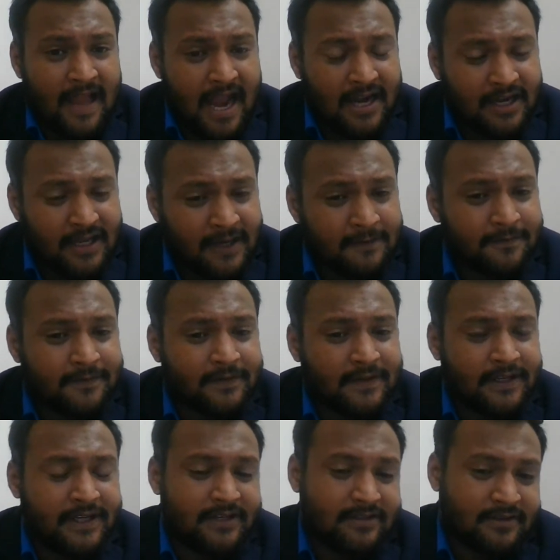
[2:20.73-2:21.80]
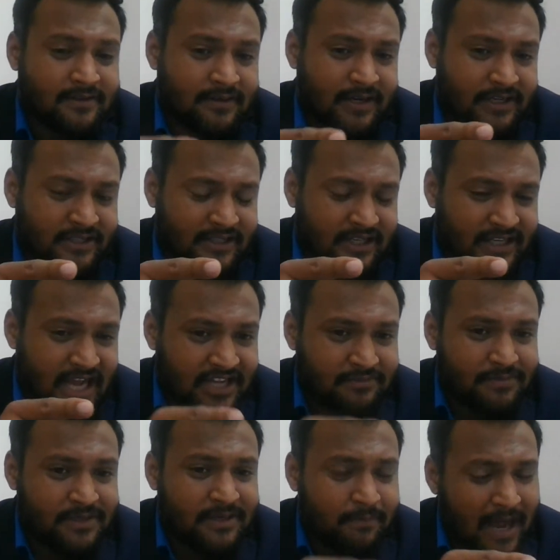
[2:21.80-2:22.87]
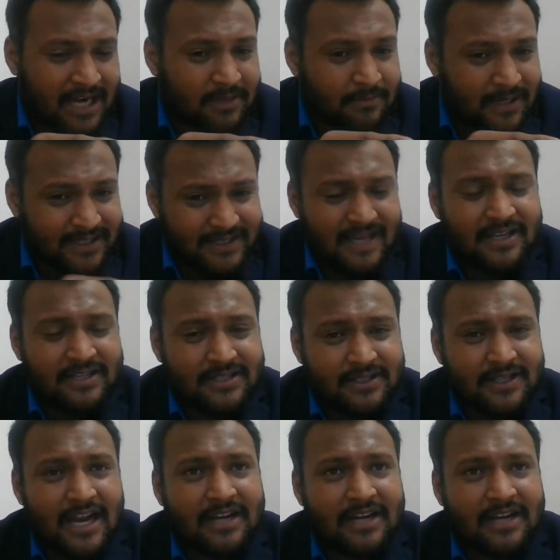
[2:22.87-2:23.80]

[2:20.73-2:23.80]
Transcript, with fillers: And if it, it, it has been backed by sanction,